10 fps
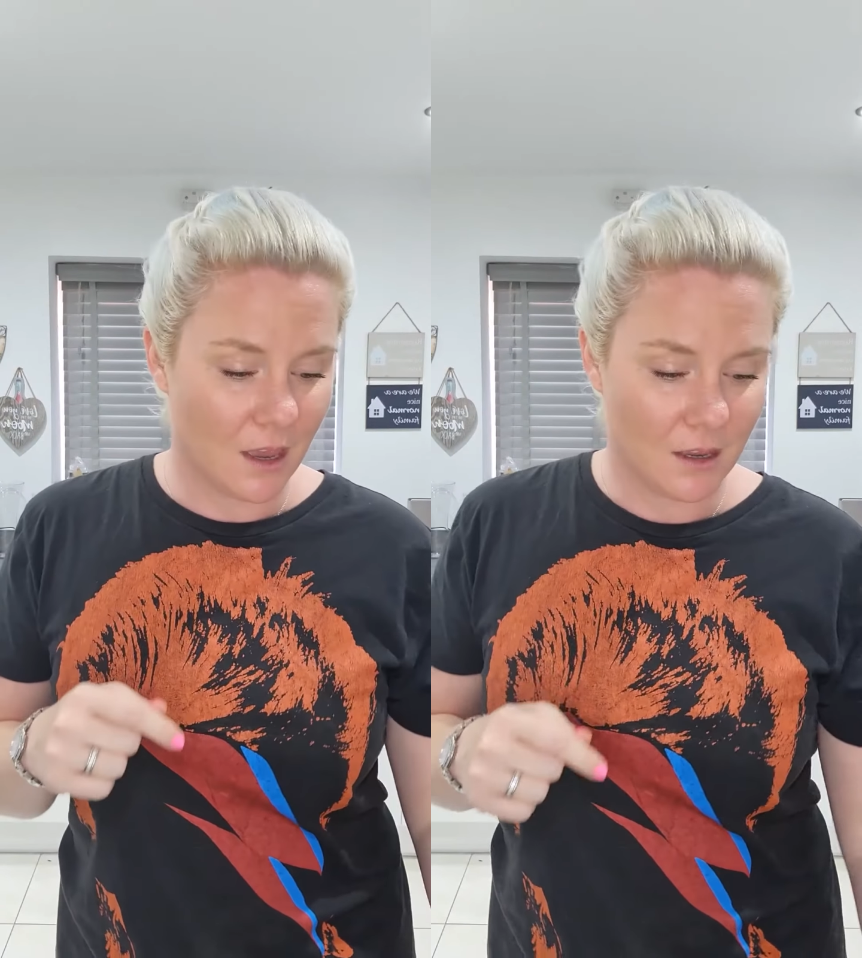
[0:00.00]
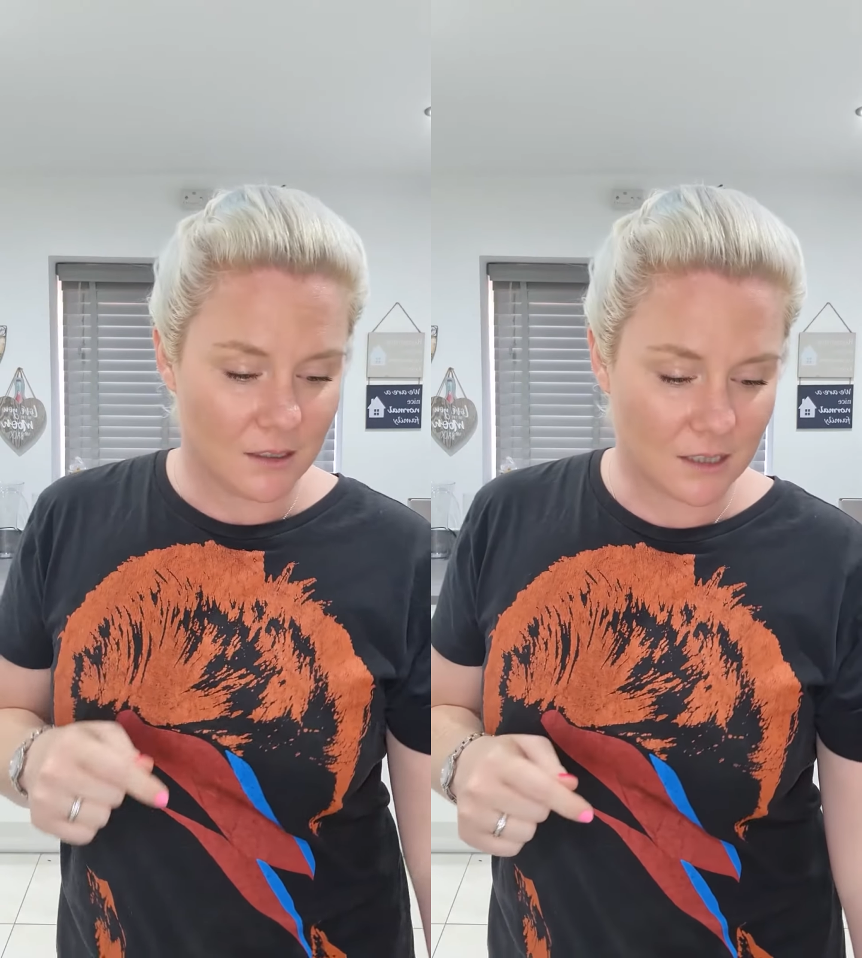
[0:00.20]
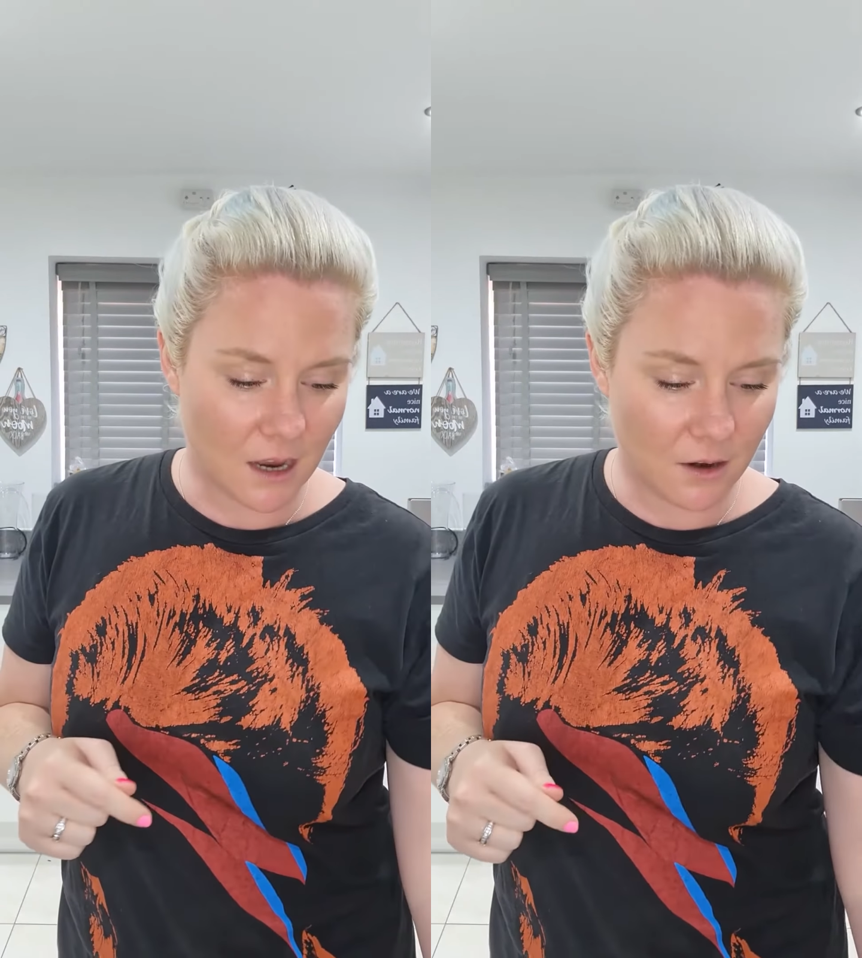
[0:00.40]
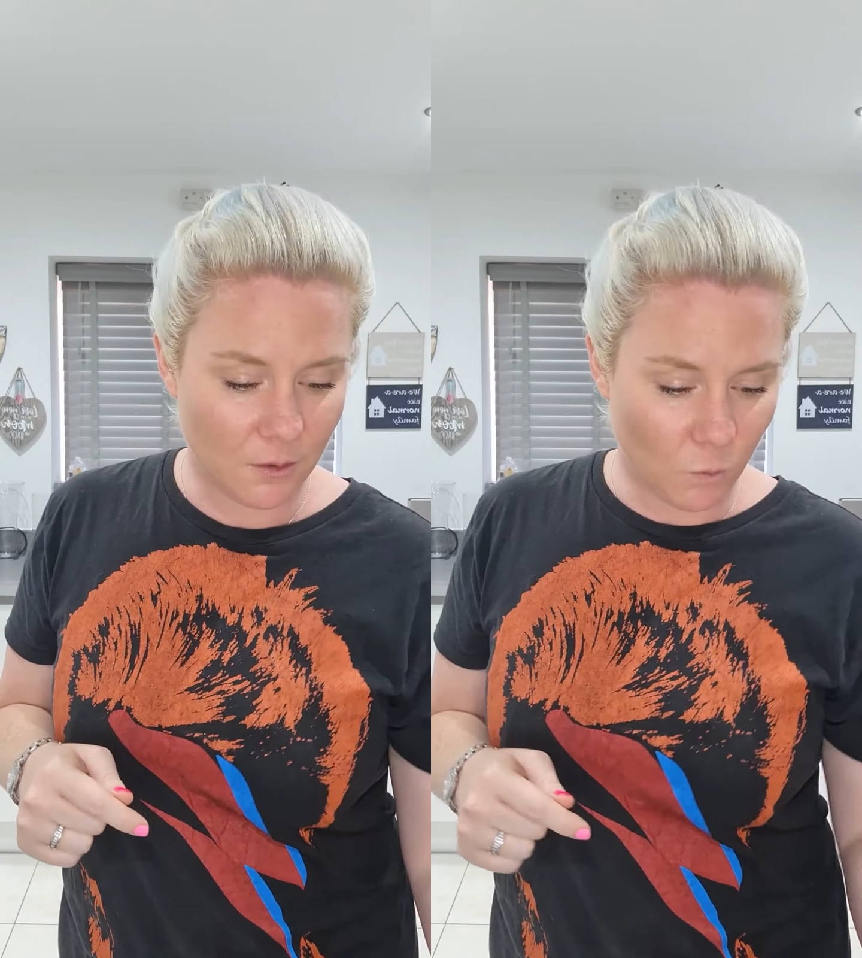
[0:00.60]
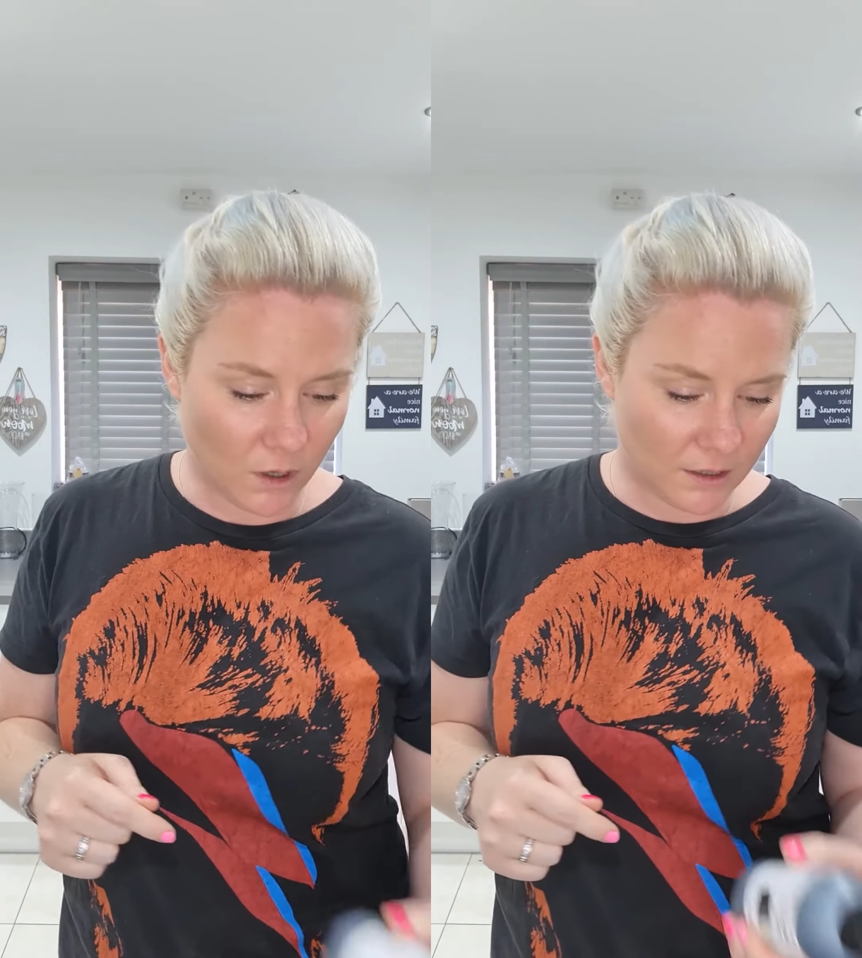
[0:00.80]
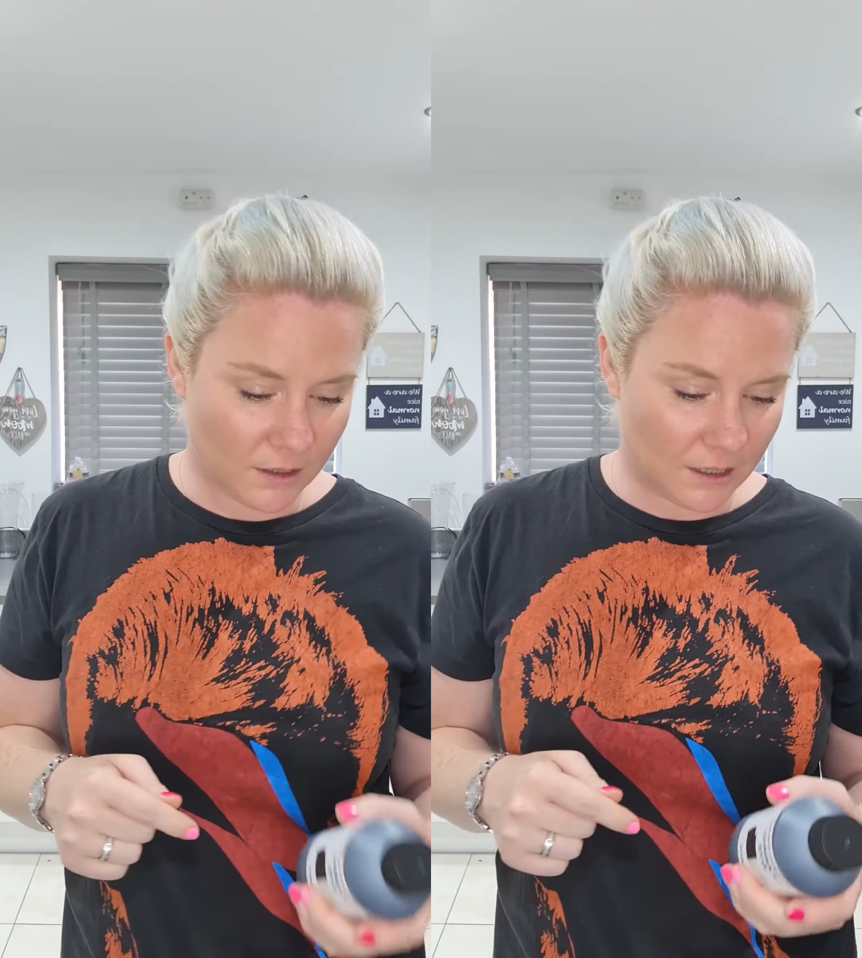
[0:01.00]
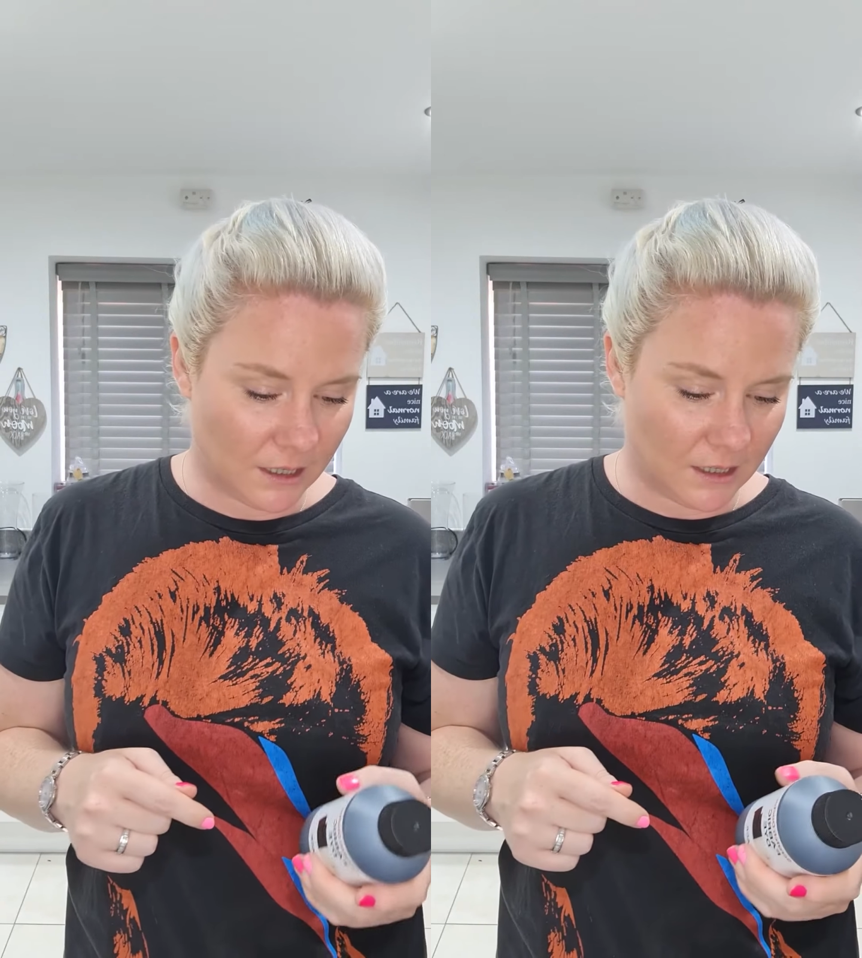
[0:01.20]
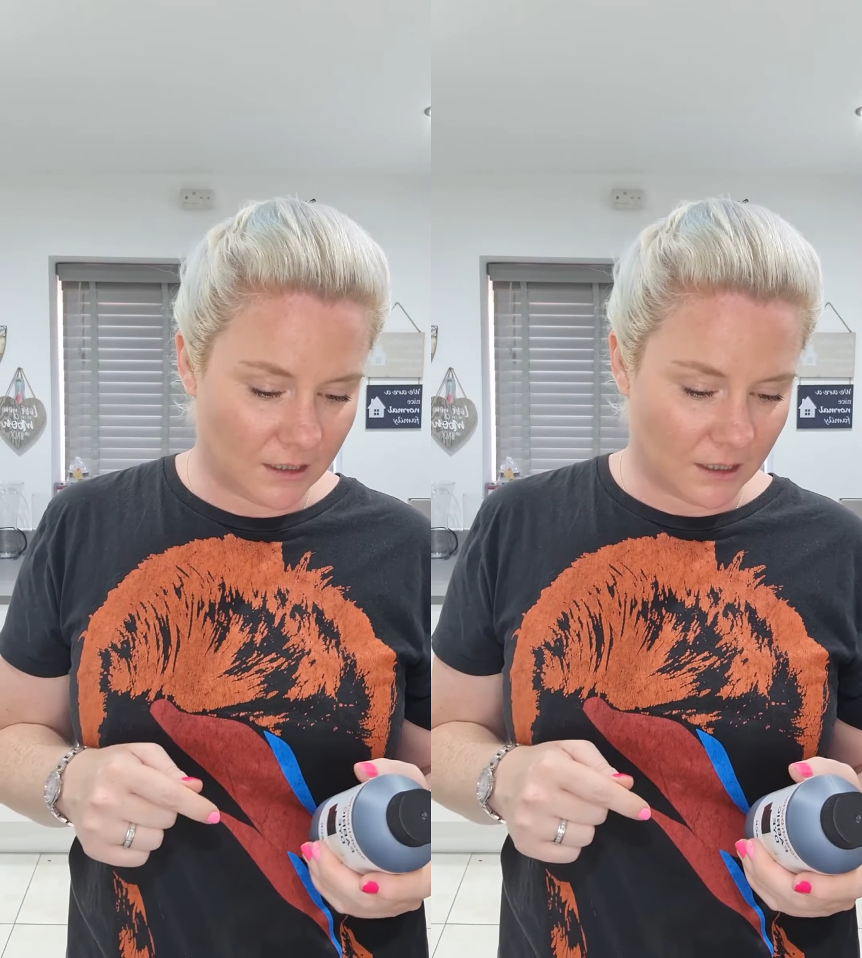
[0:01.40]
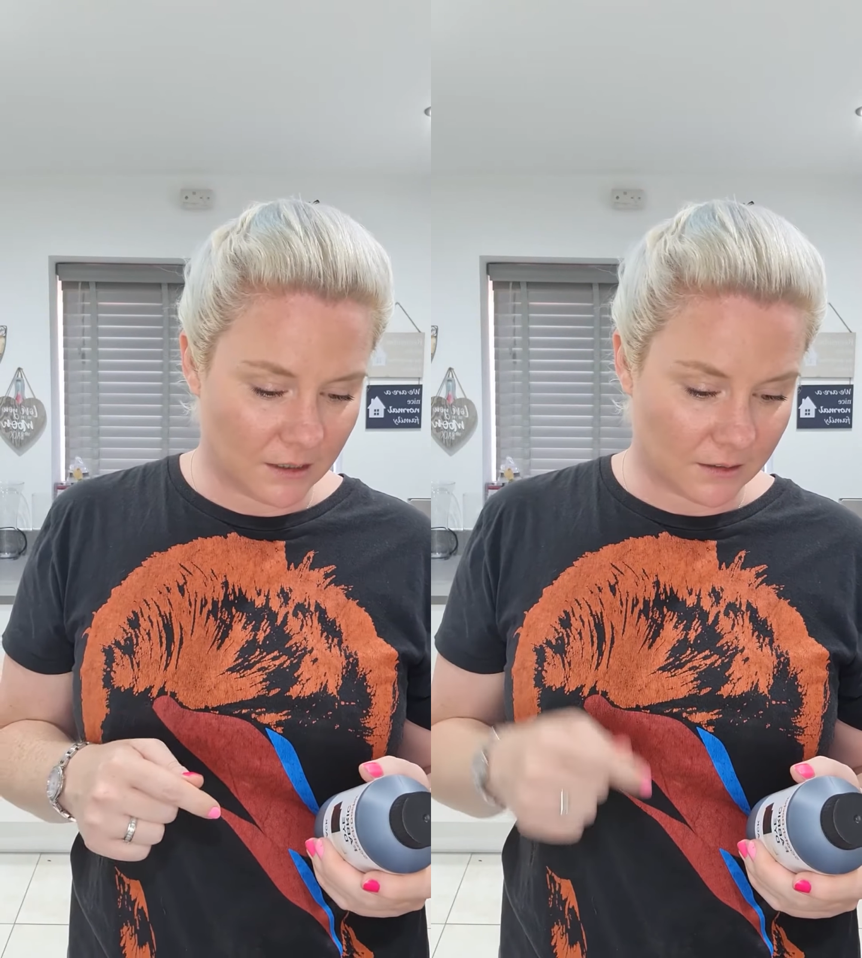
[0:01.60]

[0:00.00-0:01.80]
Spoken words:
So what the